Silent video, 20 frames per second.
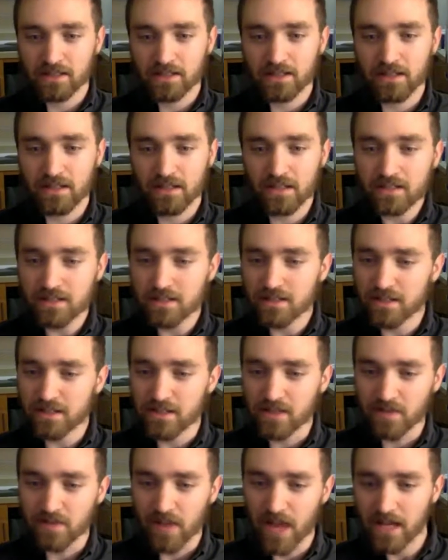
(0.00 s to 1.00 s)
isn't
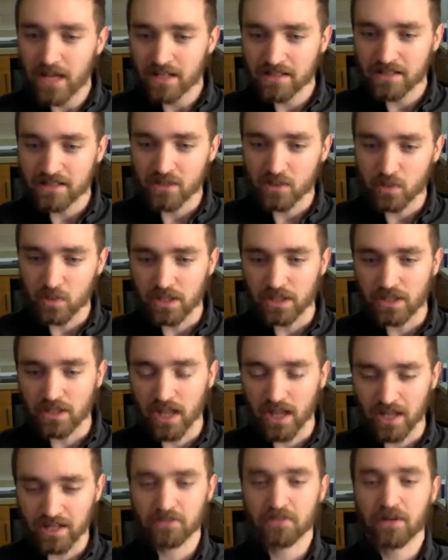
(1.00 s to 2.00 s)
as fast as we'd
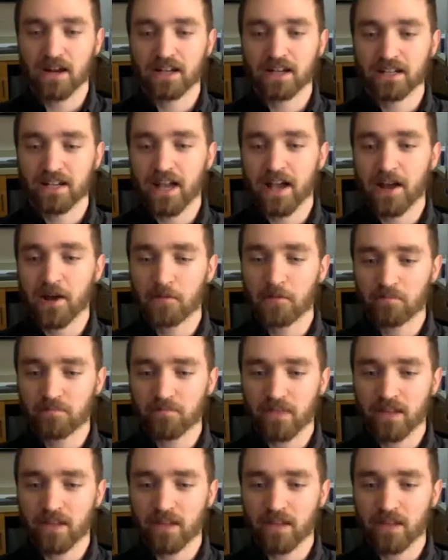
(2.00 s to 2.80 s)
like right now,